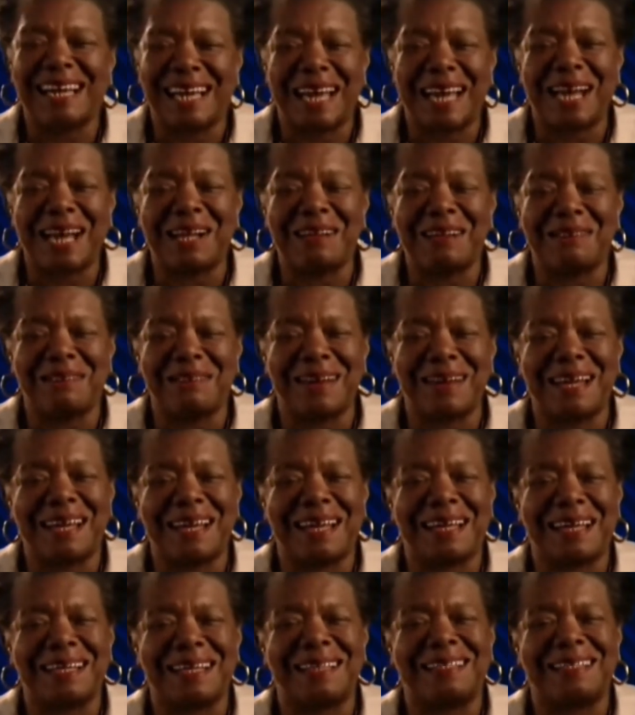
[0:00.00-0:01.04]
I'll
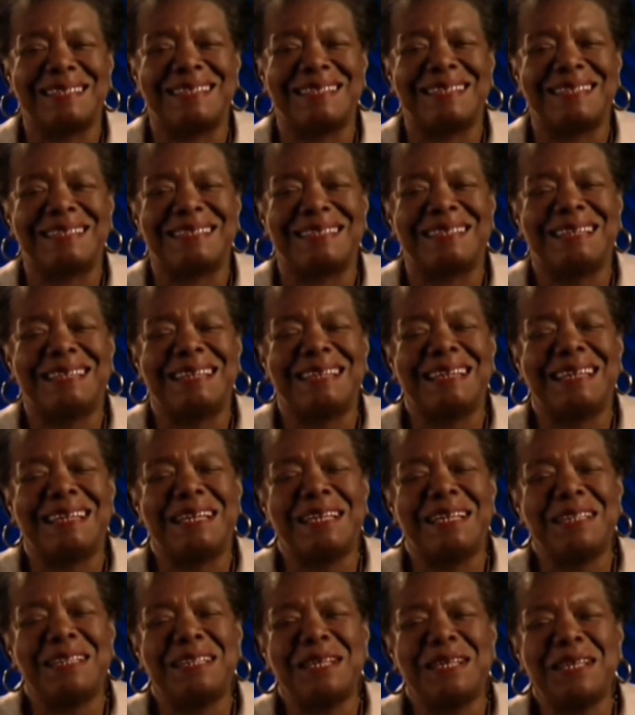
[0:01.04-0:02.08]
rise.
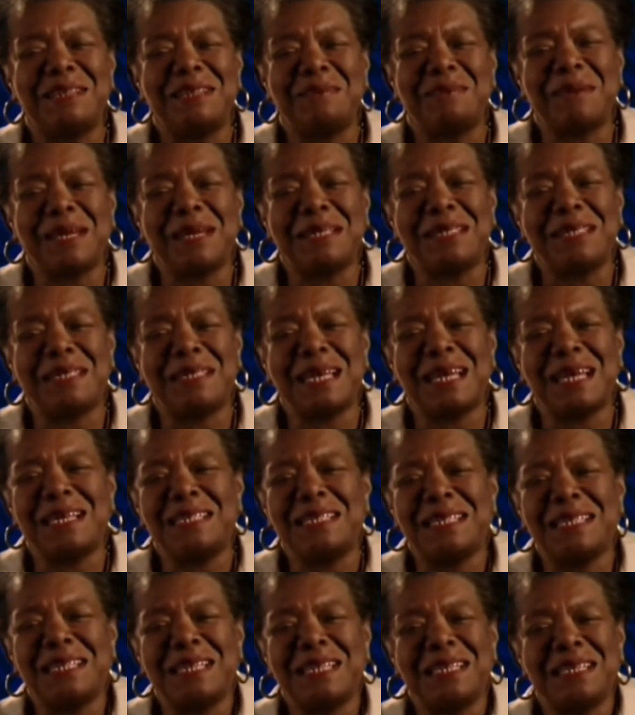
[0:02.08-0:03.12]
Does my
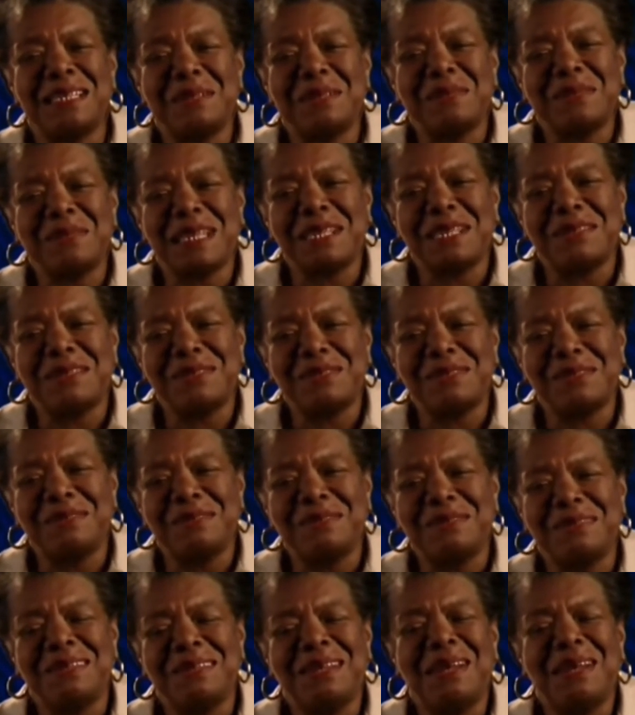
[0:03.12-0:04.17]
sassiness upset
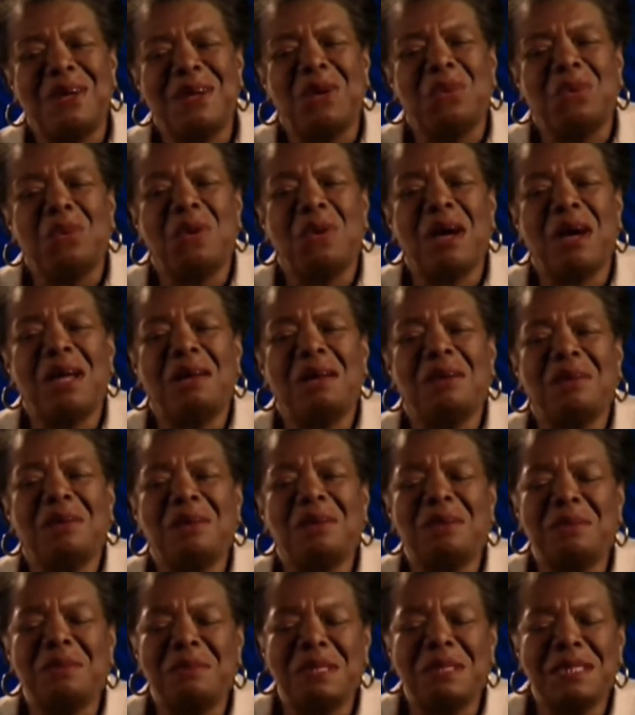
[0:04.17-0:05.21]
you? Why are
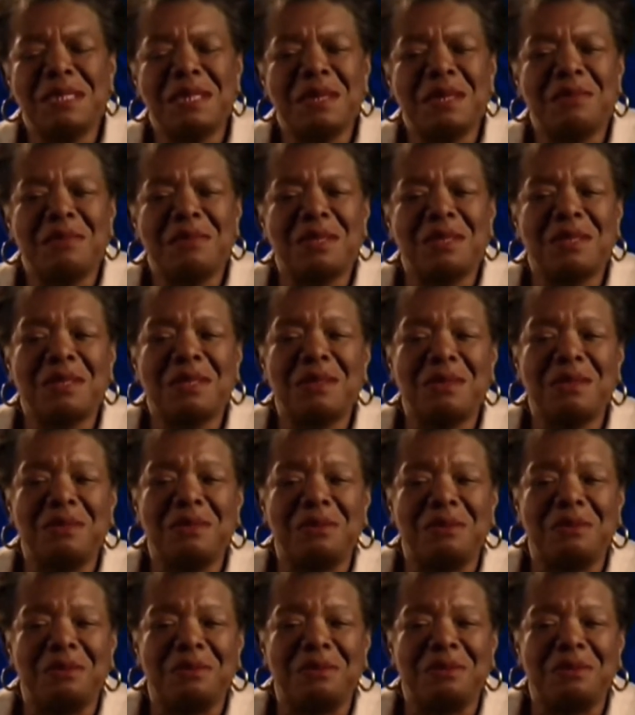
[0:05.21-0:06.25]
you beset with
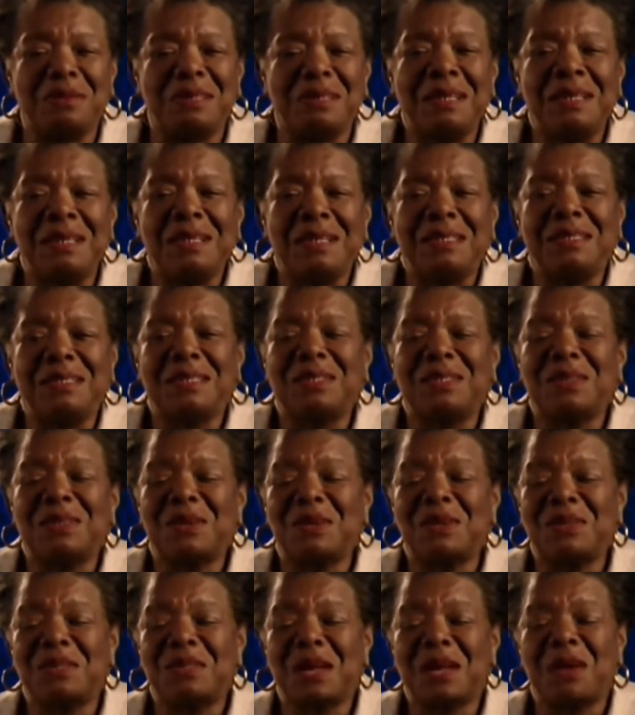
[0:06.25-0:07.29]
gloom? Just
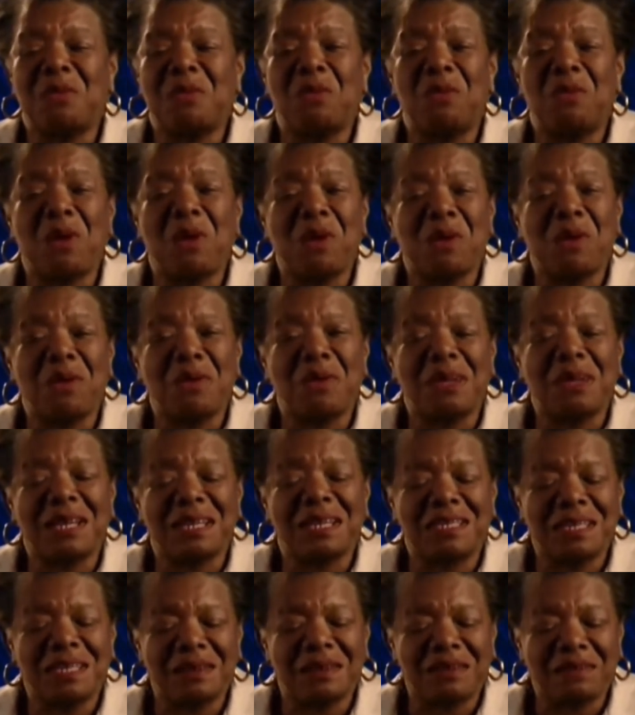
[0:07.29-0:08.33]
'cause I walk
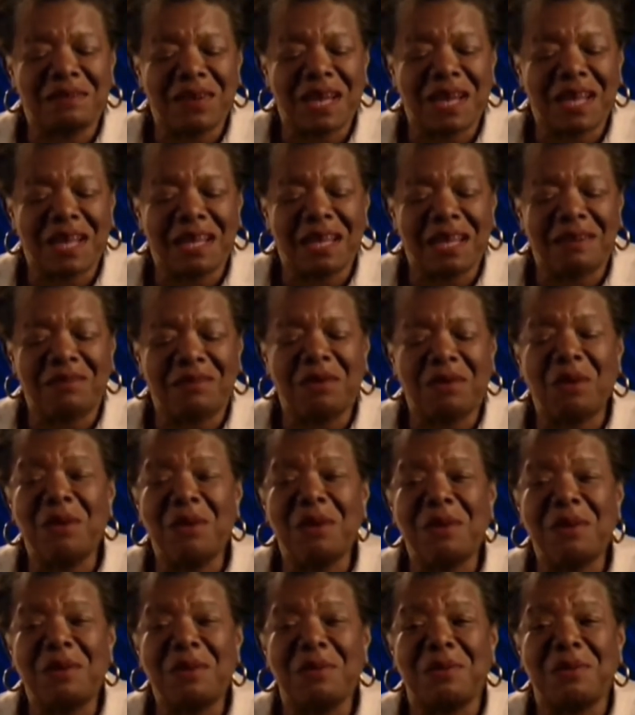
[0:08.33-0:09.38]
as if I have
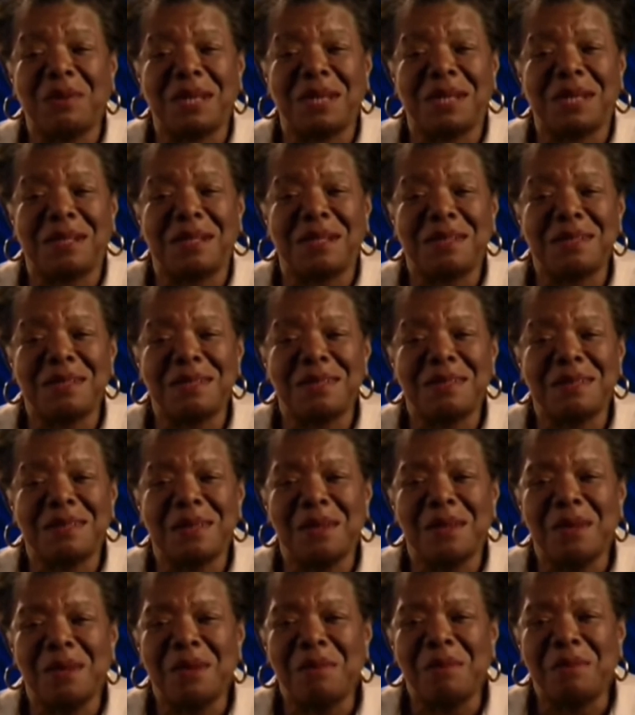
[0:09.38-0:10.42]
oil wells
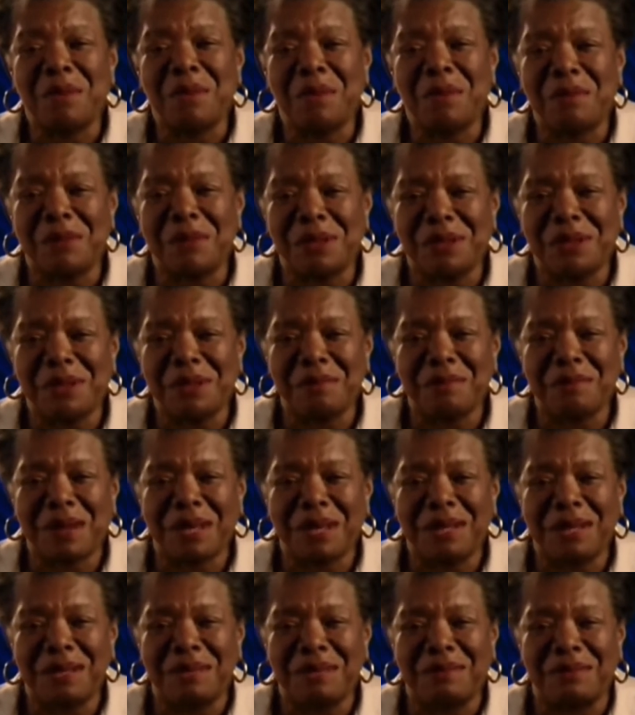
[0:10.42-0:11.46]
pumping in
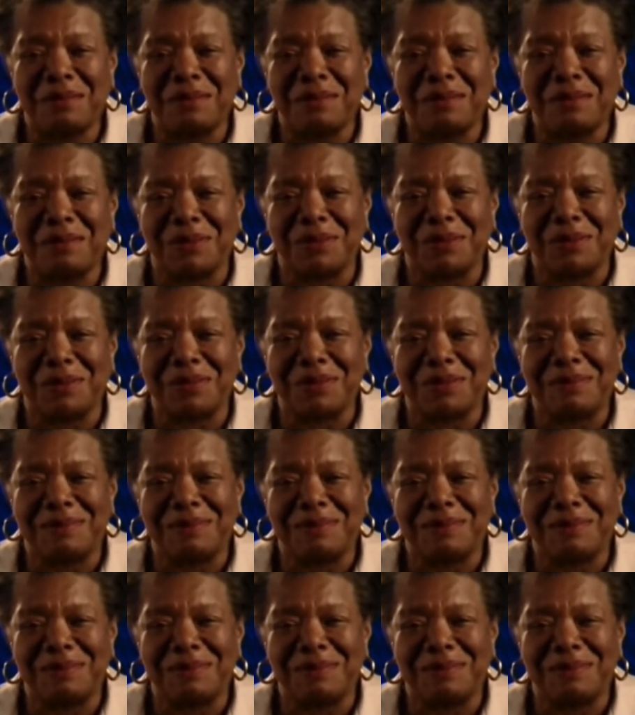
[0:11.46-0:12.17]
my living room